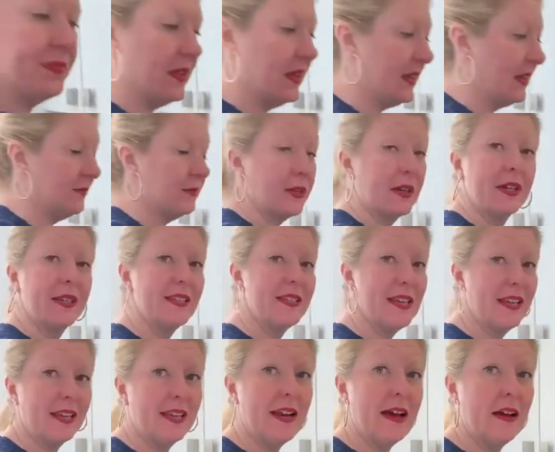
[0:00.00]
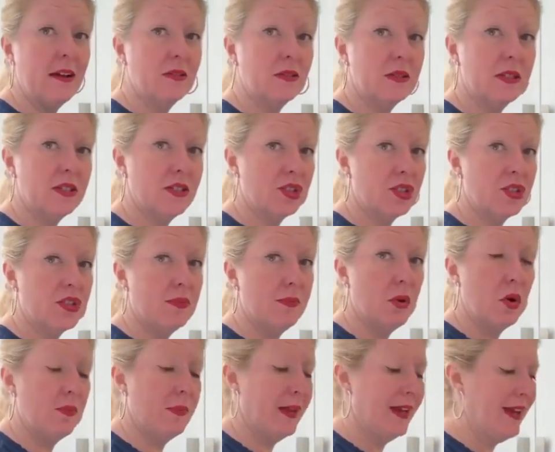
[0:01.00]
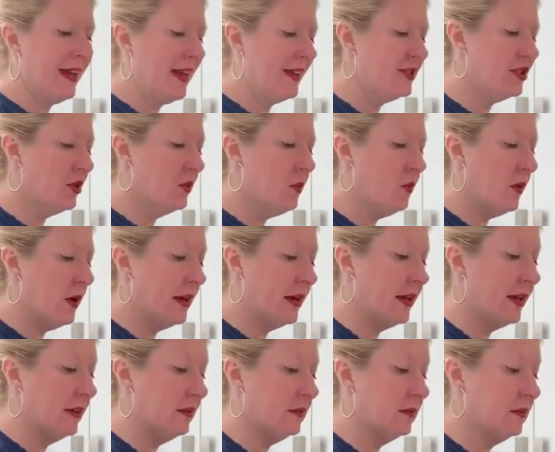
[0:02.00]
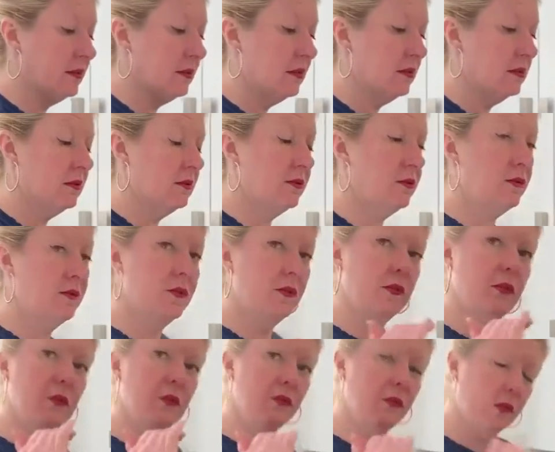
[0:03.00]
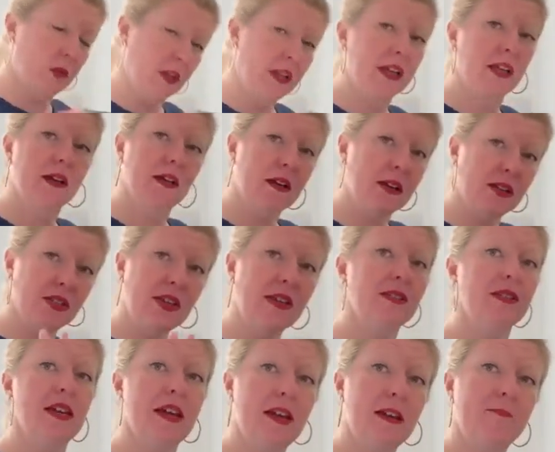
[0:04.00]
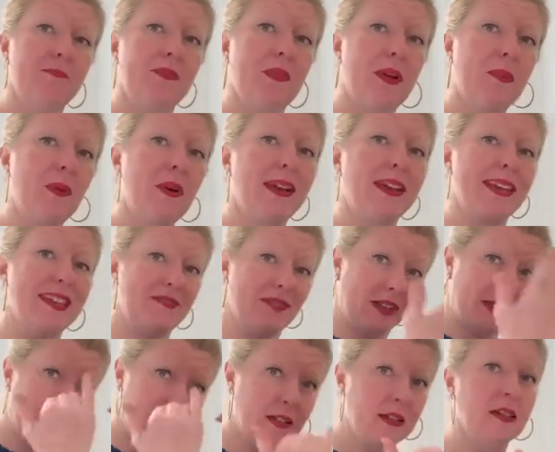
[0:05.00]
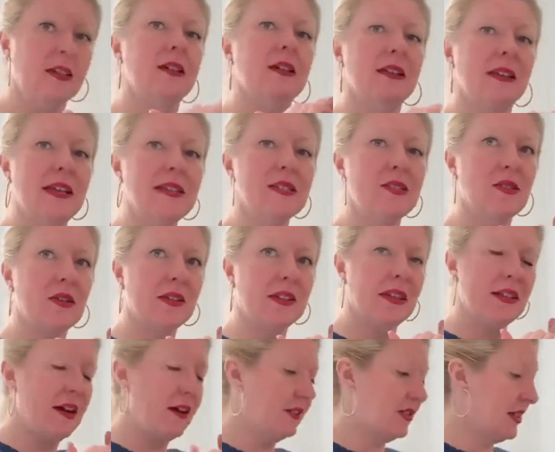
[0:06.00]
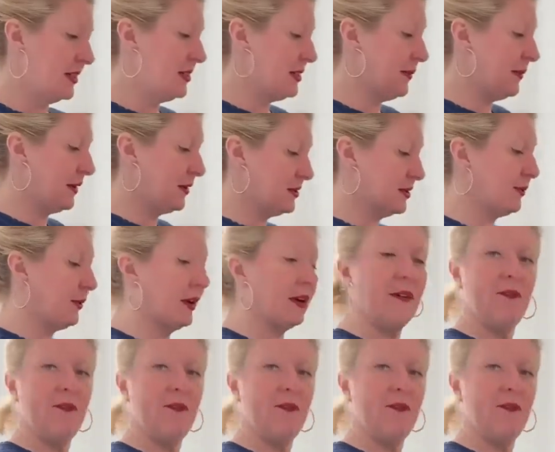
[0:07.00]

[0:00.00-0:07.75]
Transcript: and we're going to take it out in just a moment. I don't want it fully al dente. I want it even less cooked than al dente because we're going to